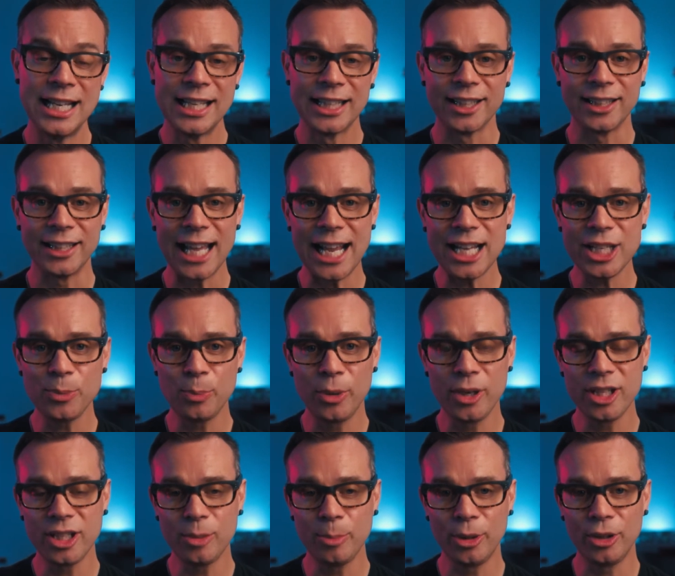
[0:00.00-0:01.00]
The last
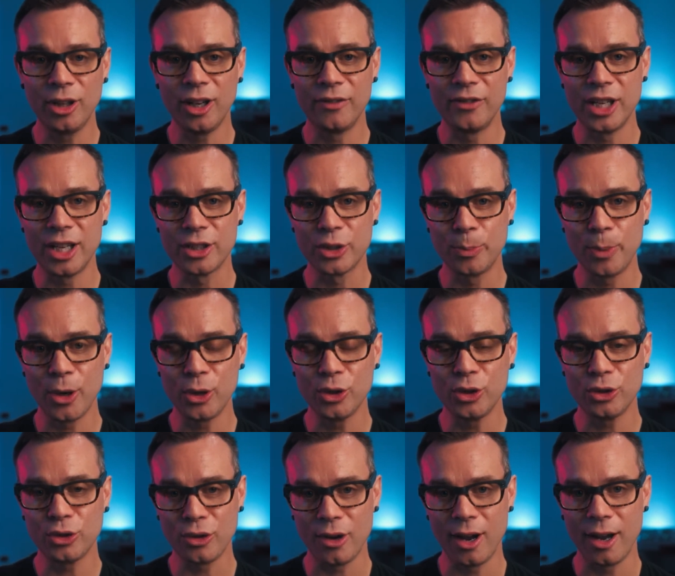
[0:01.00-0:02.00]
principle of the exposure
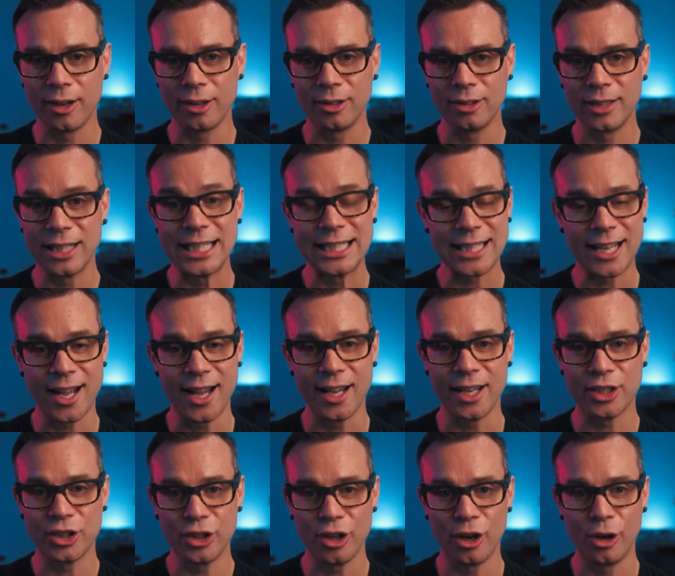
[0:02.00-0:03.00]
triangle is
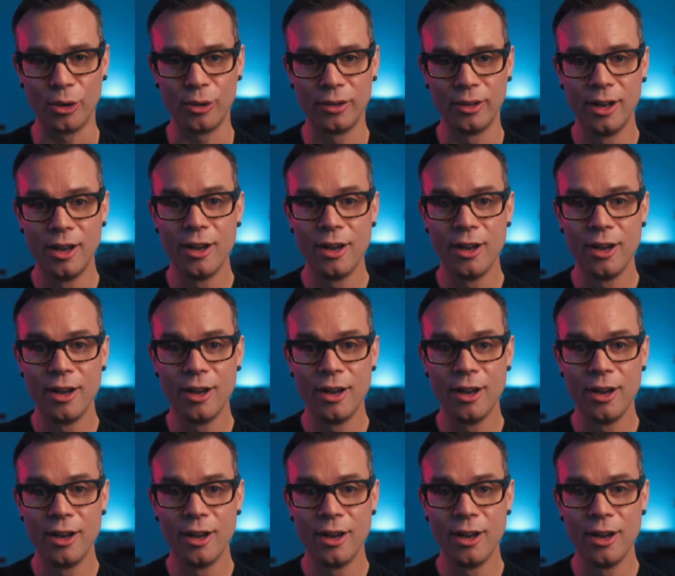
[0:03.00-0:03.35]
ISO.